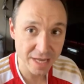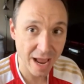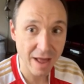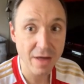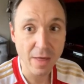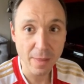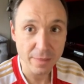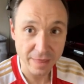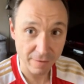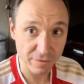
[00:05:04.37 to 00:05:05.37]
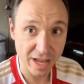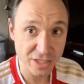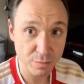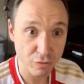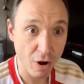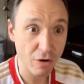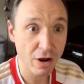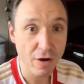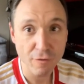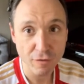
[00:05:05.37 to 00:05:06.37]
get that flask proc
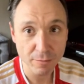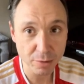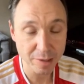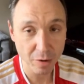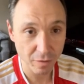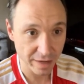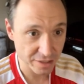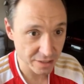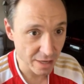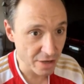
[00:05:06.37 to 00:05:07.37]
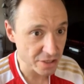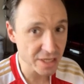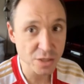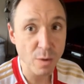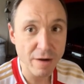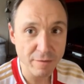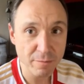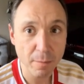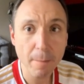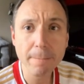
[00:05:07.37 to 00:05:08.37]
from doing all this. So this is why we've
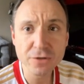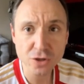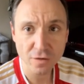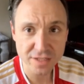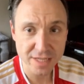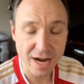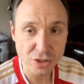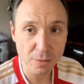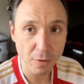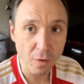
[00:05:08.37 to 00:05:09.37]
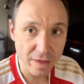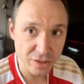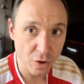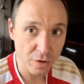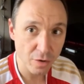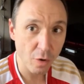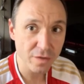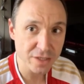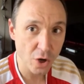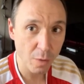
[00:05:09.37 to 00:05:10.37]
sort of stacked up all these core
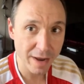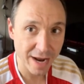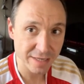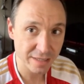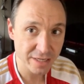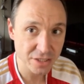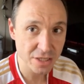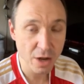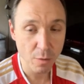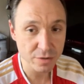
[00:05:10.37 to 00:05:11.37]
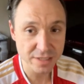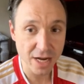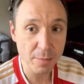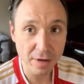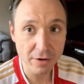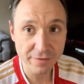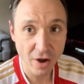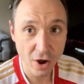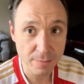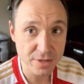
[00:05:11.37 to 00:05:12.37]
catalysts. We'll stack up a load of
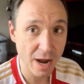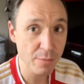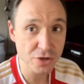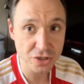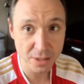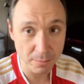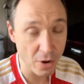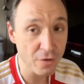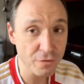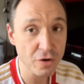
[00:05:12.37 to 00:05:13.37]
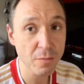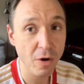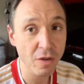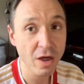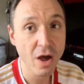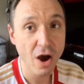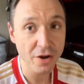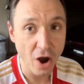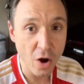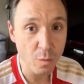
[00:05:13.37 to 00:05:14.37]
herbs, and we're just going to burn through them all and
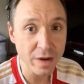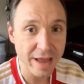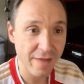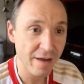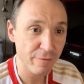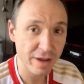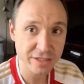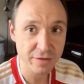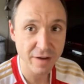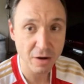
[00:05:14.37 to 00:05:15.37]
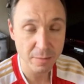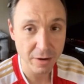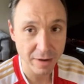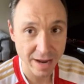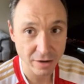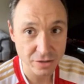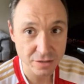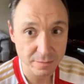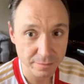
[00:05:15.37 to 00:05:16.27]
hope we get that flask of alchemy or chaos.